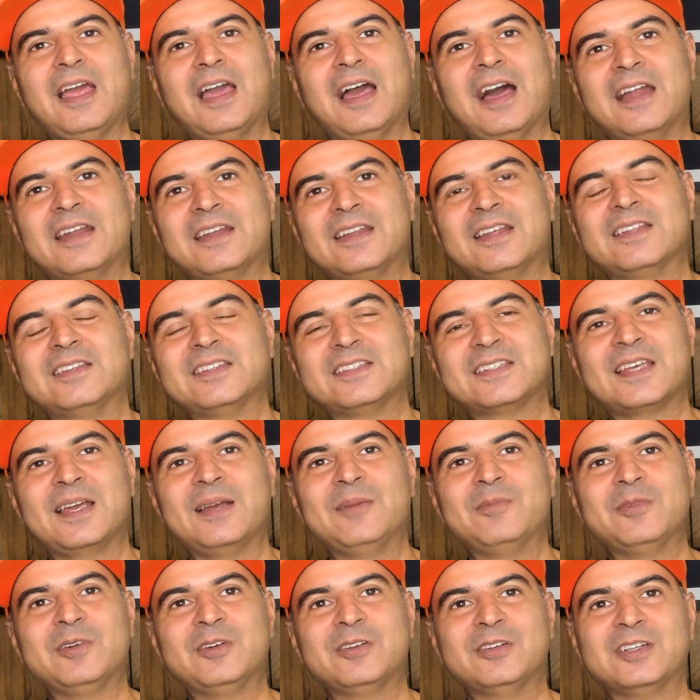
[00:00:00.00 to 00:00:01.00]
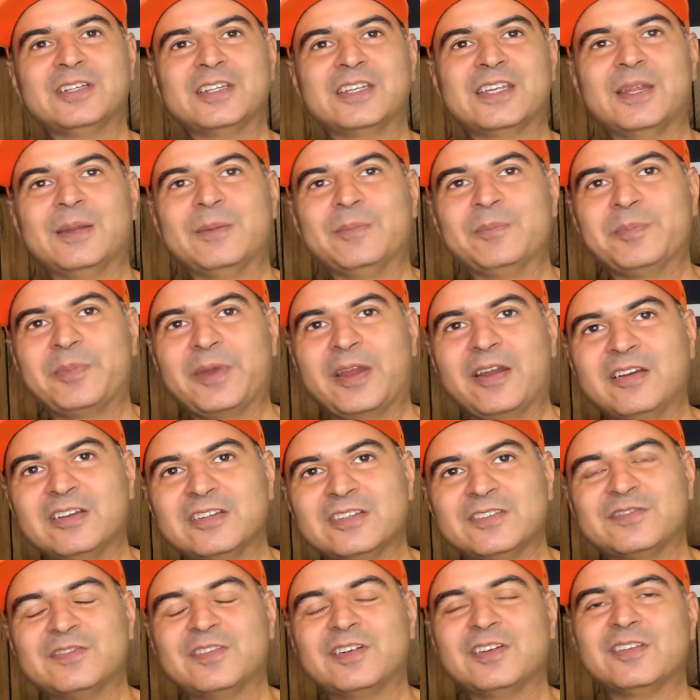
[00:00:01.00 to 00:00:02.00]
Another time we're gonna get
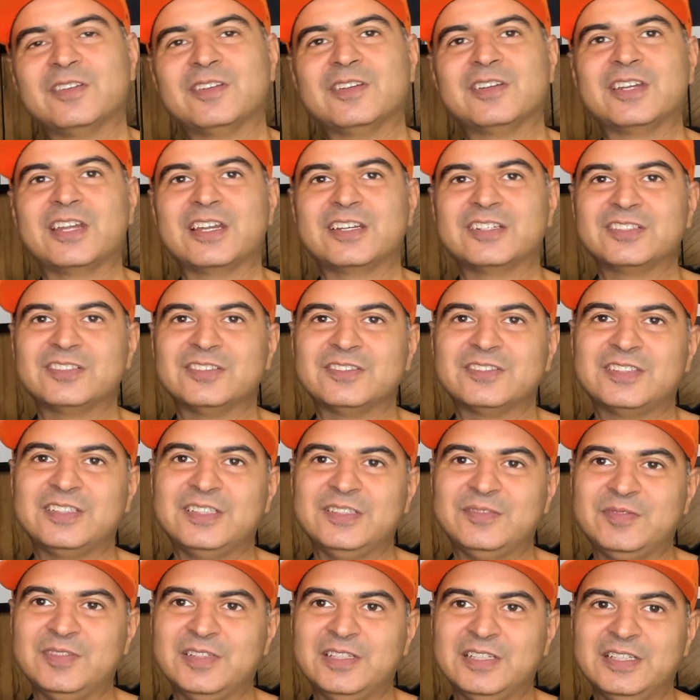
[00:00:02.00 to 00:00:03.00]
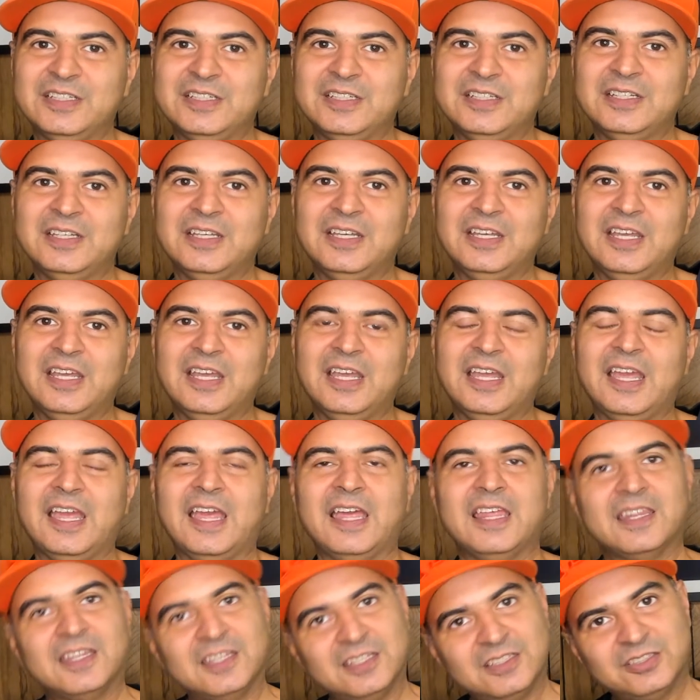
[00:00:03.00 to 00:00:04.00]
embarrassed from the national TV,
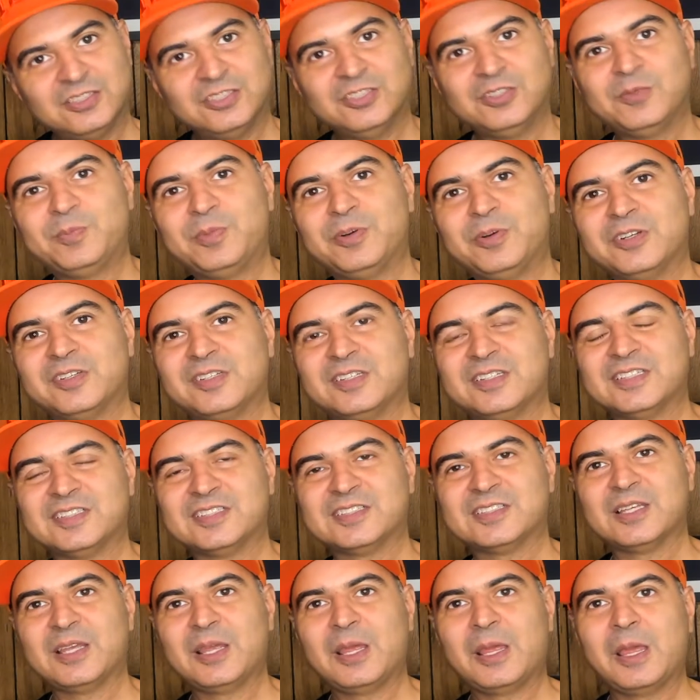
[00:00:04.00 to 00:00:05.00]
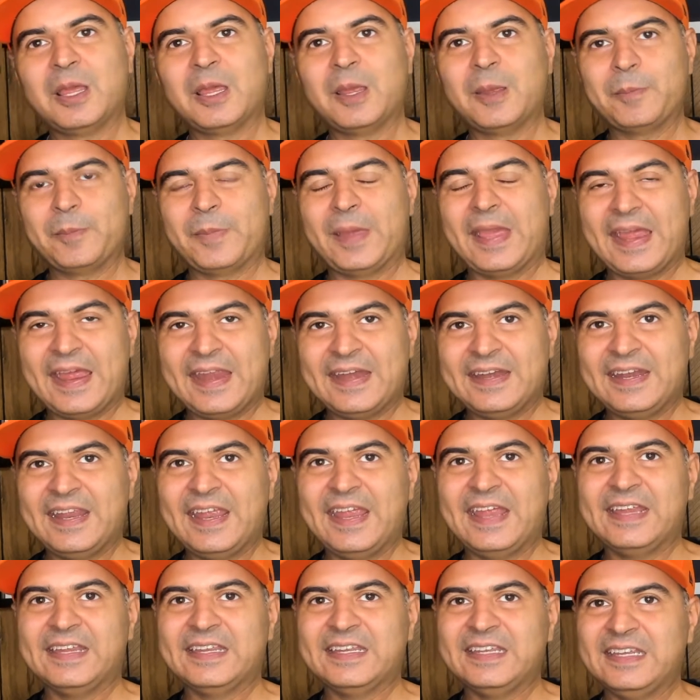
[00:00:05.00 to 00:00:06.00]
and then you put this Matt
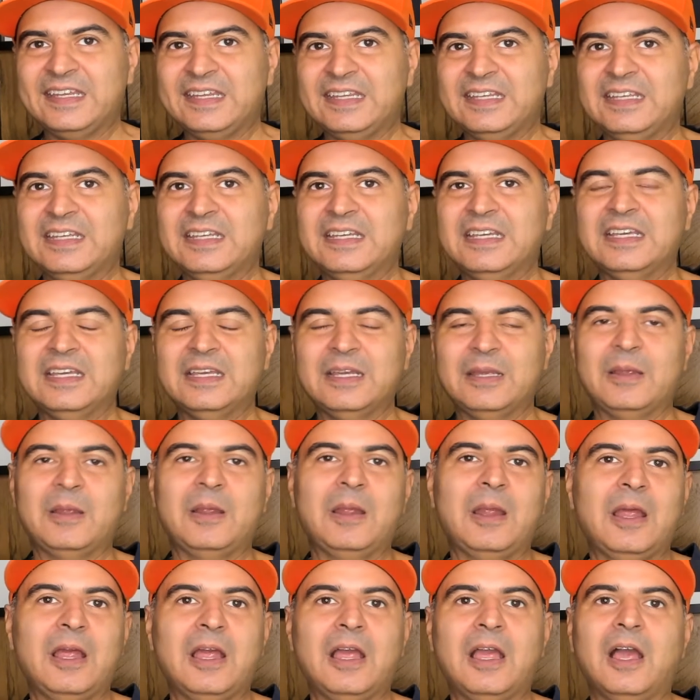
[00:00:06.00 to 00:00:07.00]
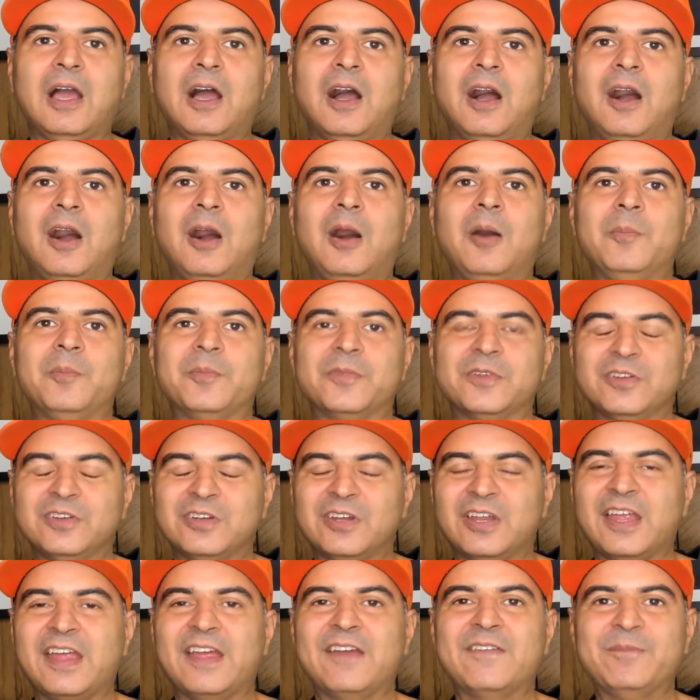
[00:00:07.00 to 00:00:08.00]
Nagy. We're gonna
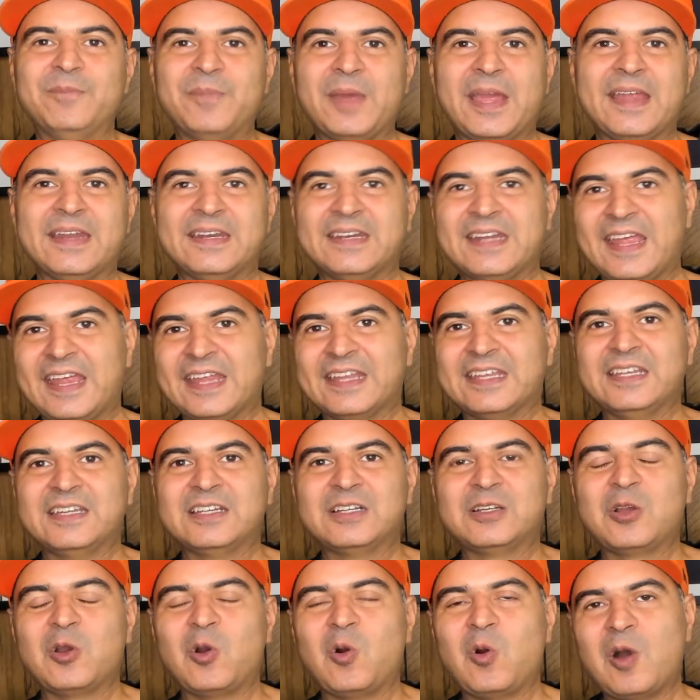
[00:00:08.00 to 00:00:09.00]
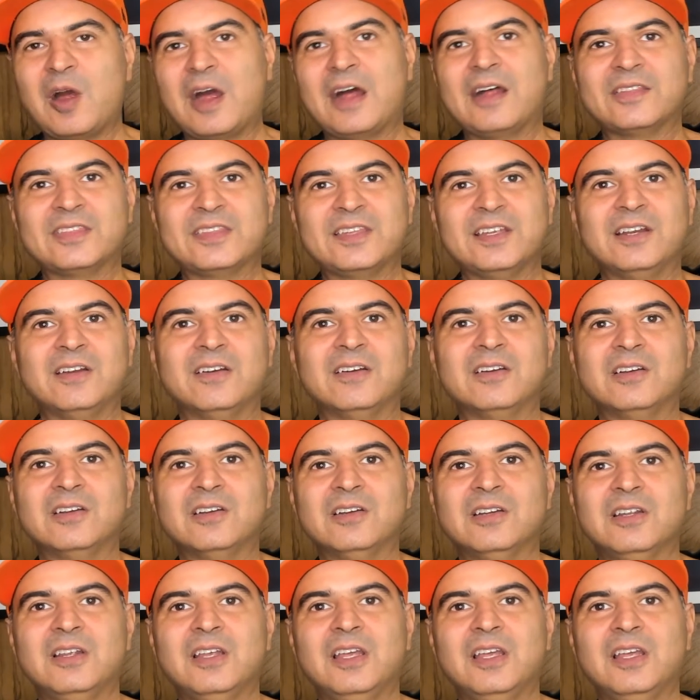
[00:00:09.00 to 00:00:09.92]
have Matt Nagy go out there,